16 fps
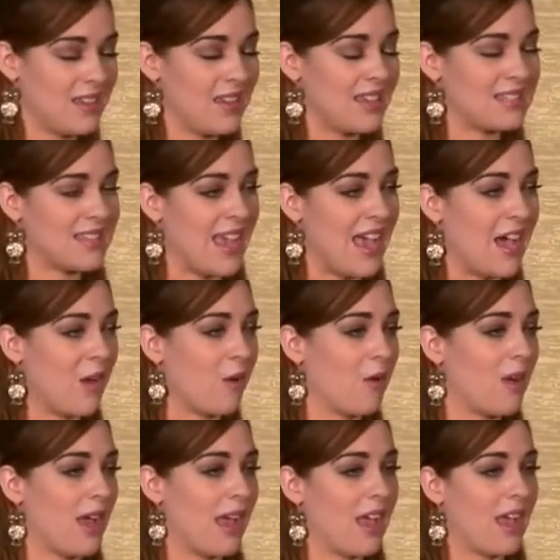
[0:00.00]
It's
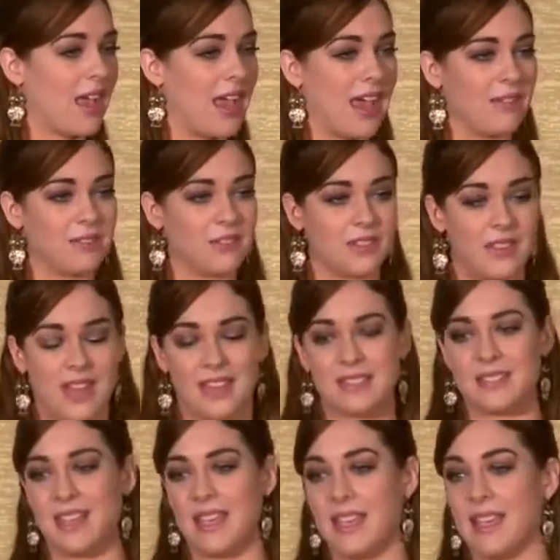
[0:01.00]
how, after
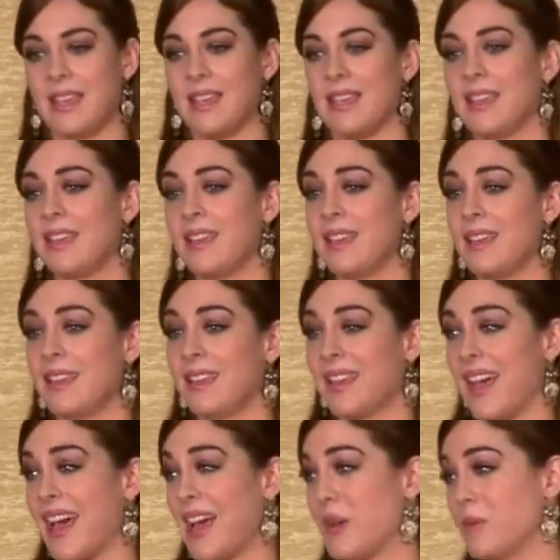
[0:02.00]
that day,
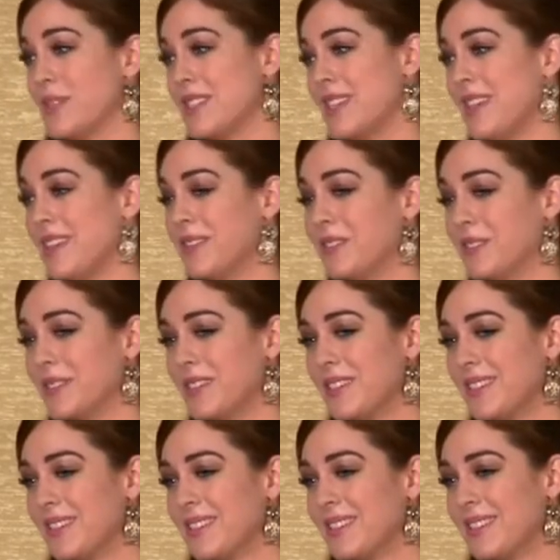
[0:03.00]
I was healed.
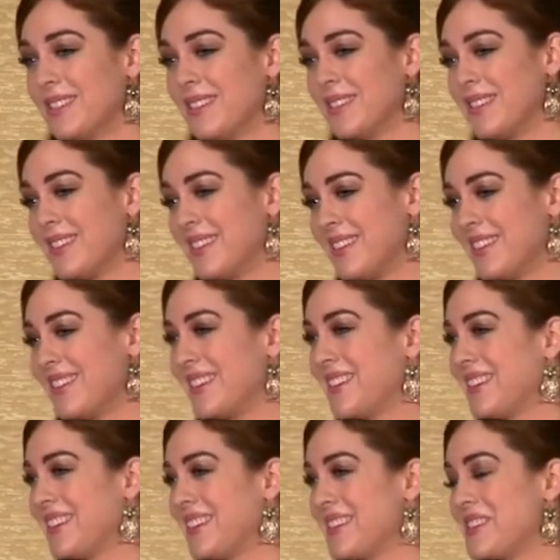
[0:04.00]

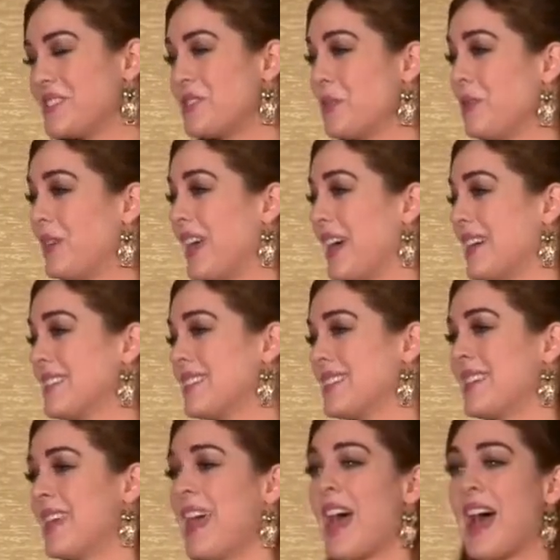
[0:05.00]
So
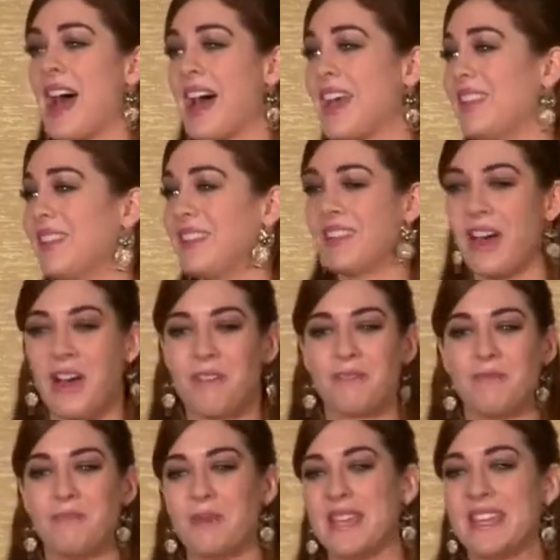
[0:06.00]
yes, I
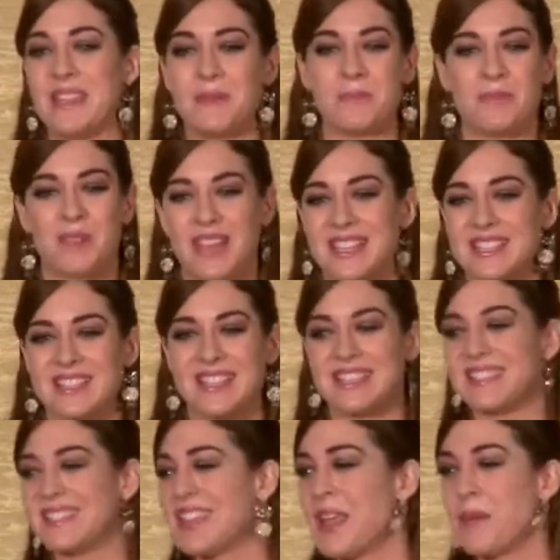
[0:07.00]
love beating
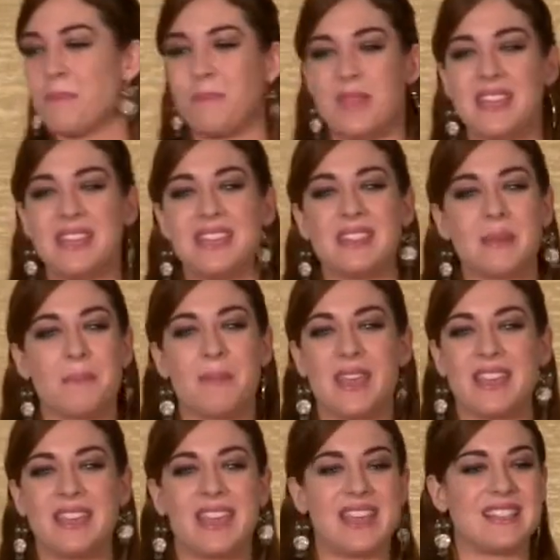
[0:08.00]
bracelets, beating the
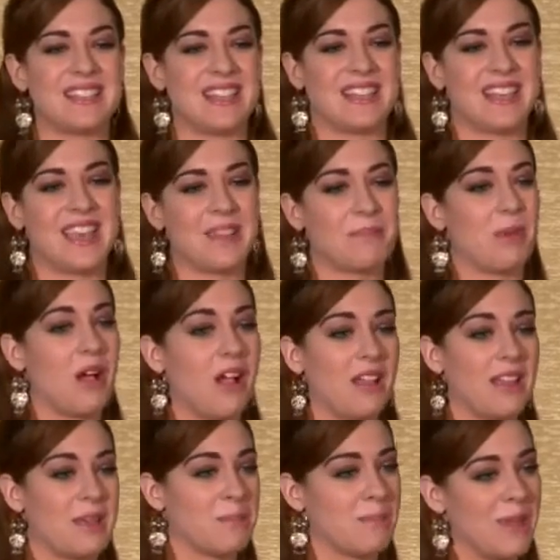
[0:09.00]
big kids at
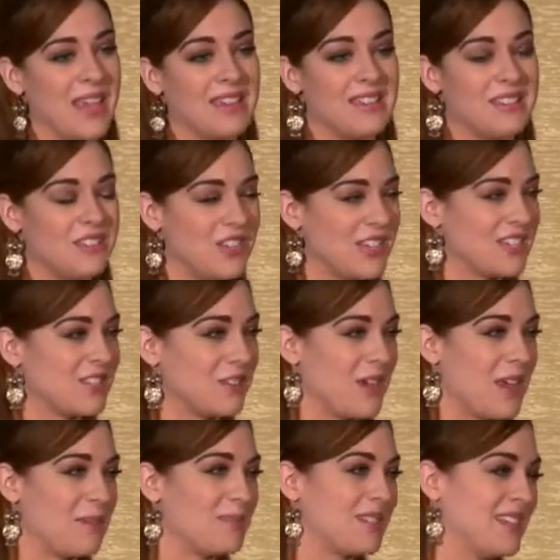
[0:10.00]
kickball, and bandaging
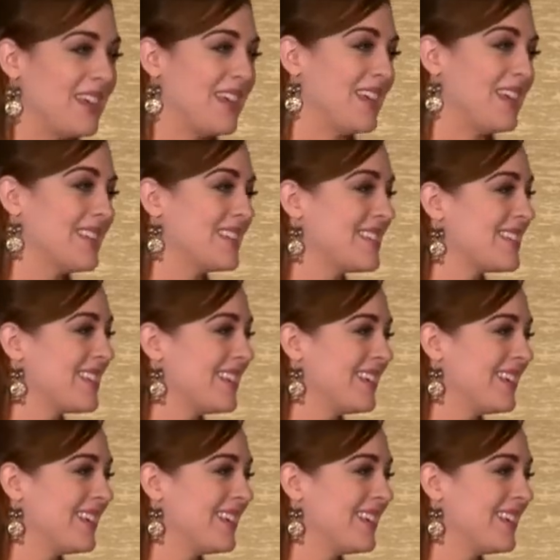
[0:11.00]
scraped knees.